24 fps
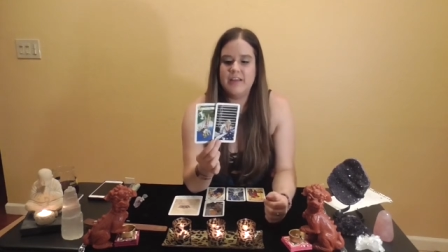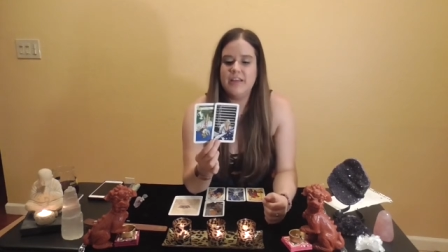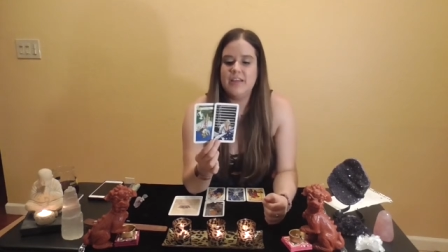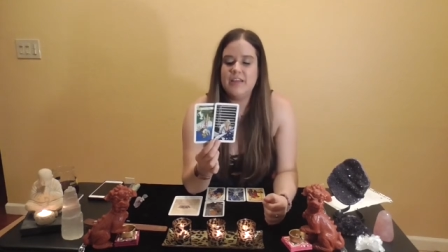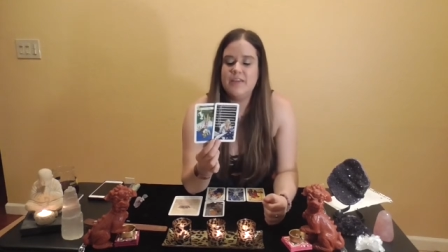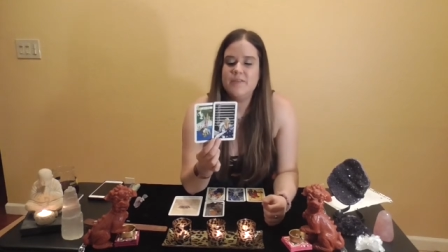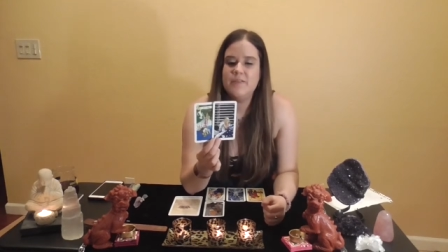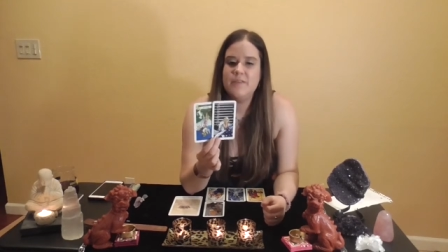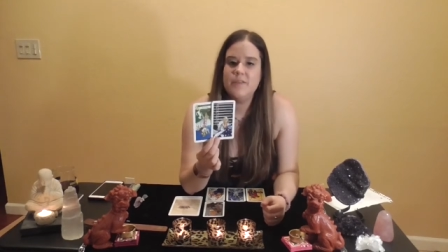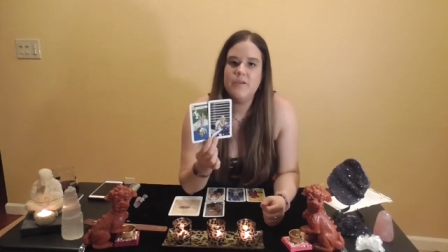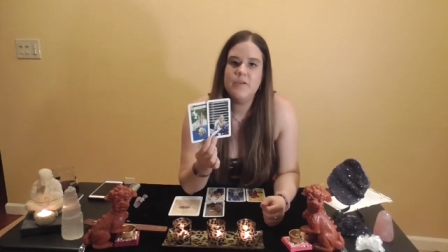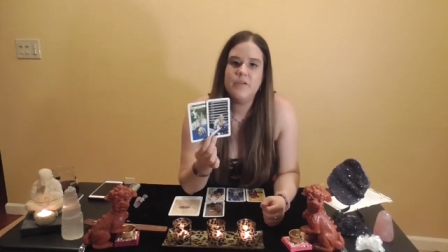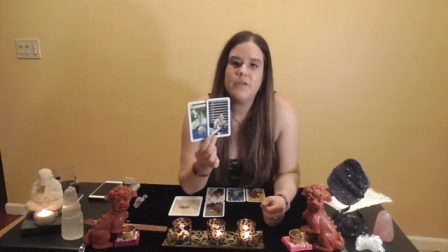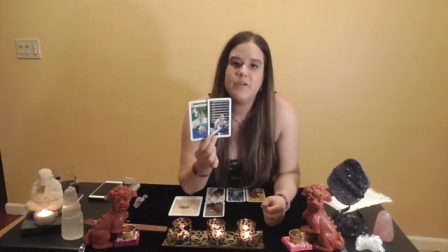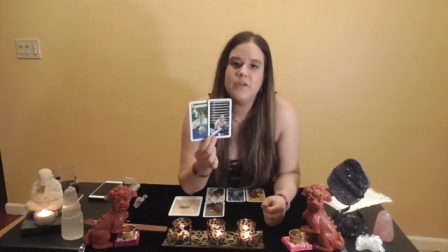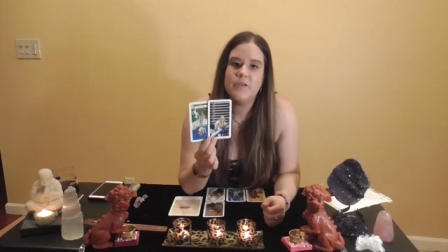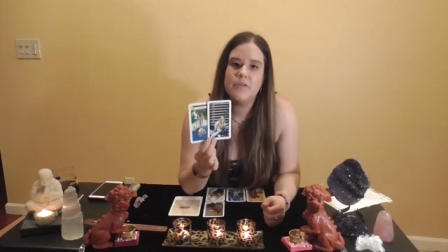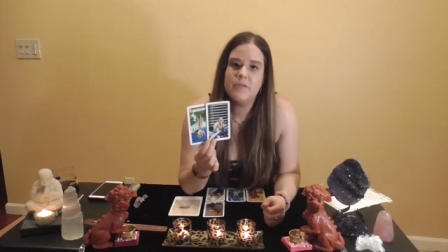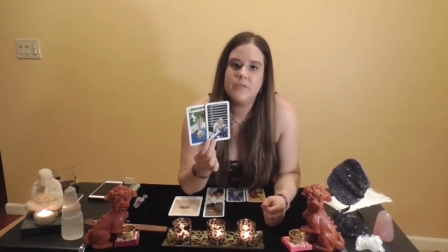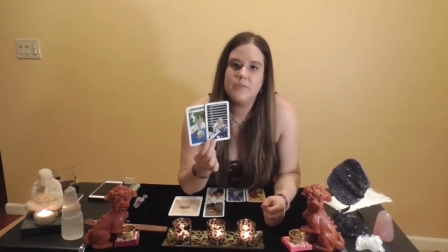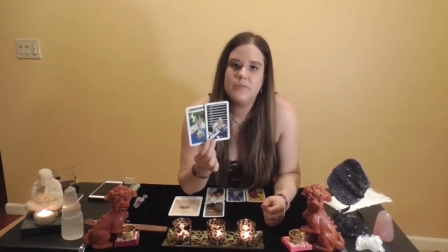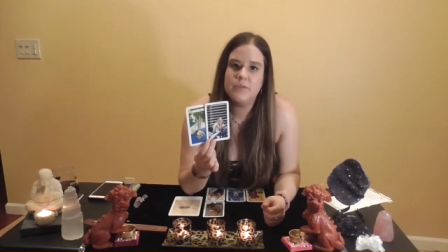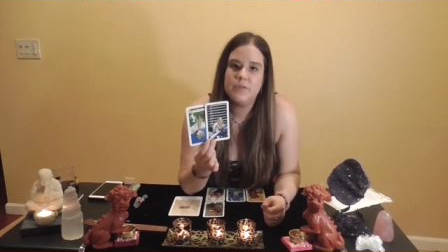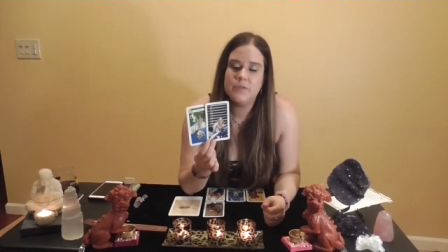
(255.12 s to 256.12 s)
even though you're
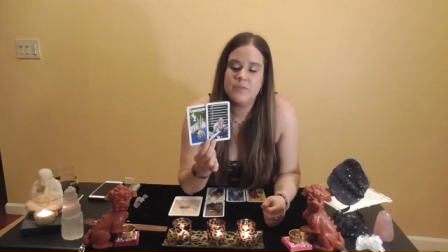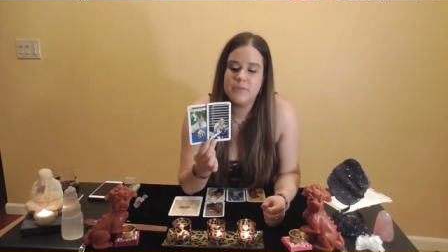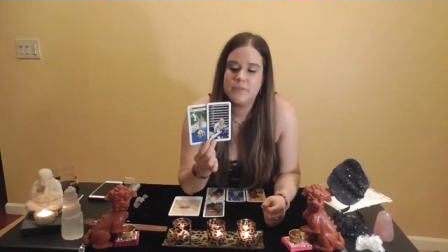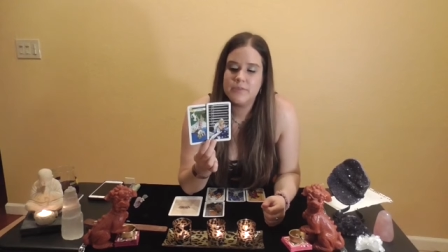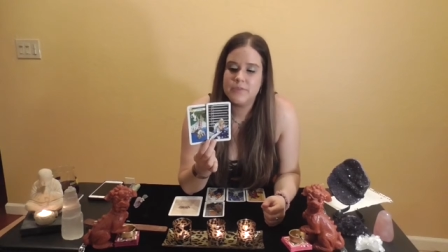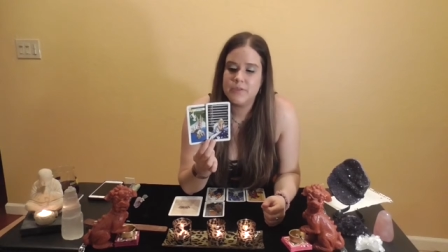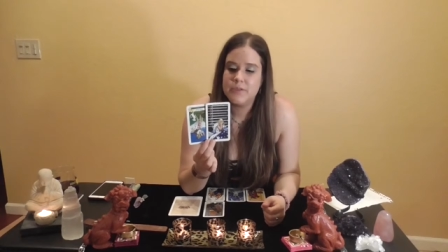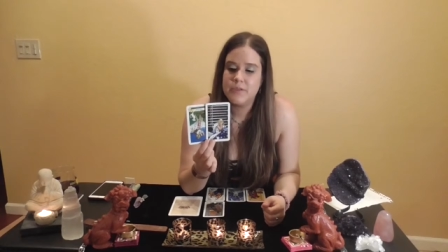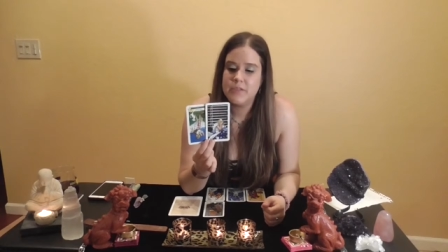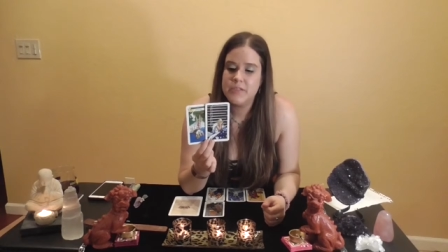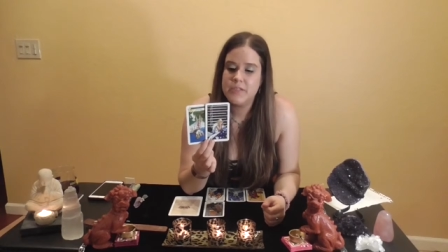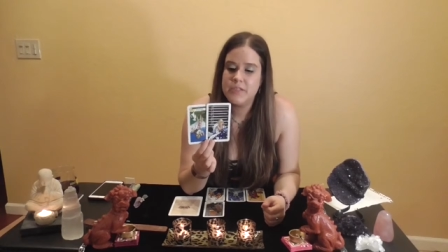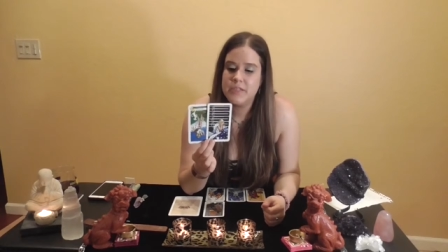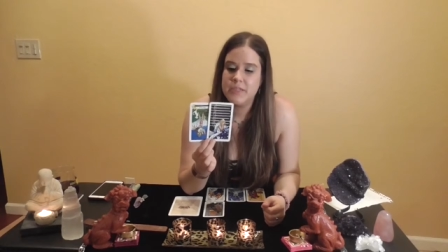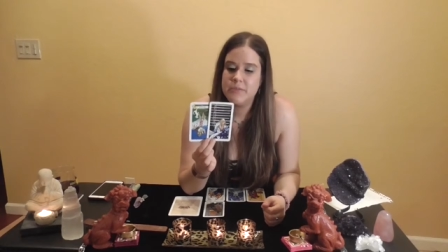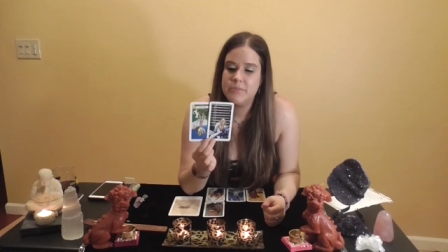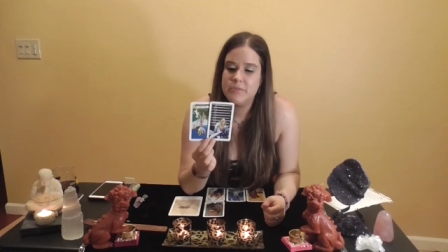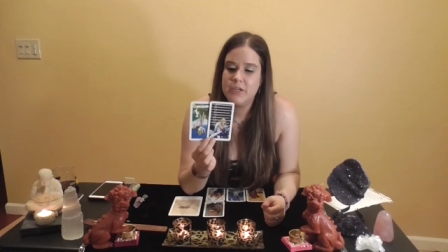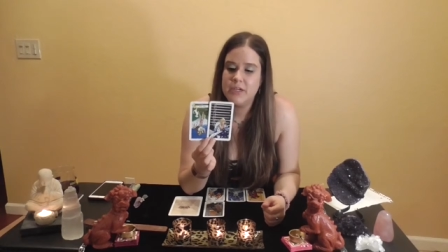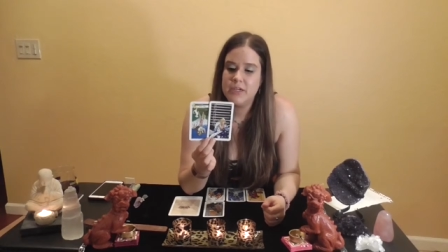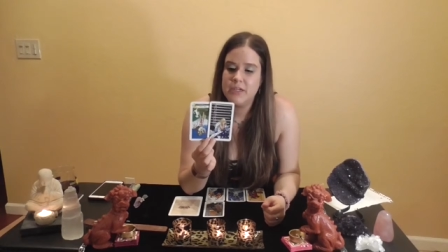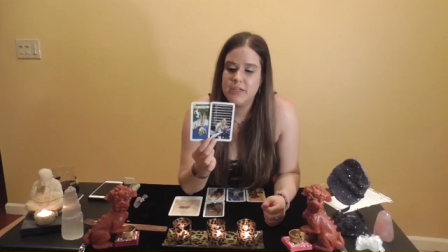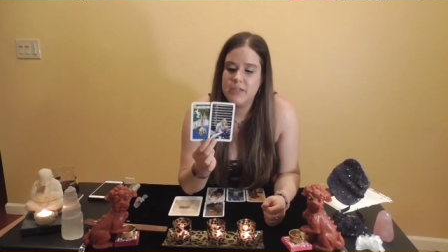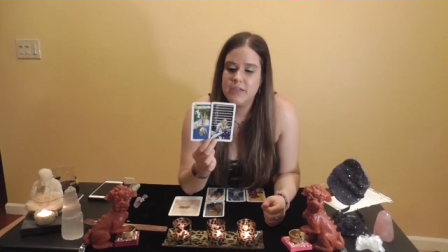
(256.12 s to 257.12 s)
in the Fool reverse,
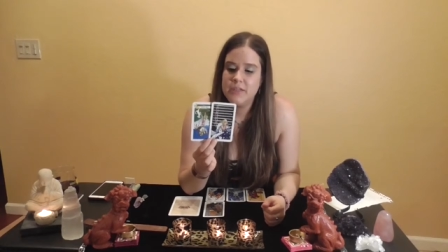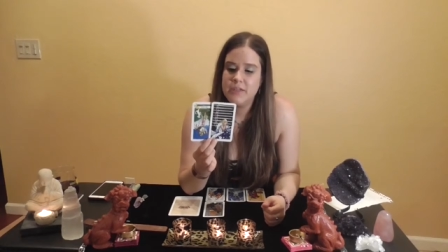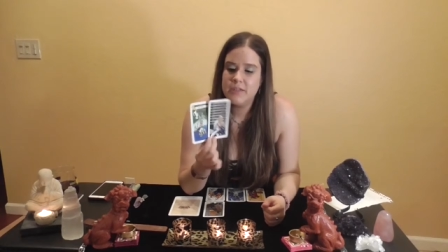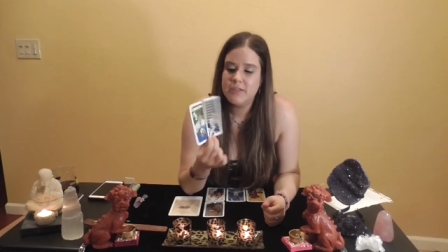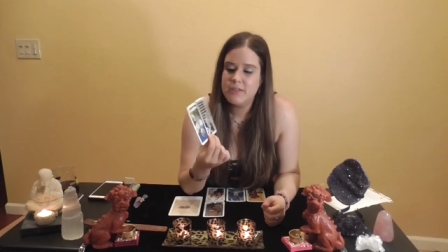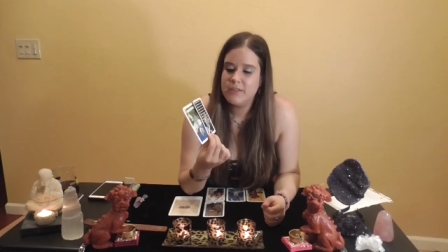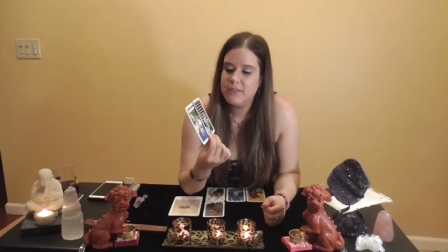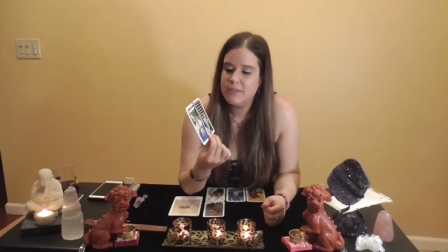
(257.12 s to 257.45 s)
Libra,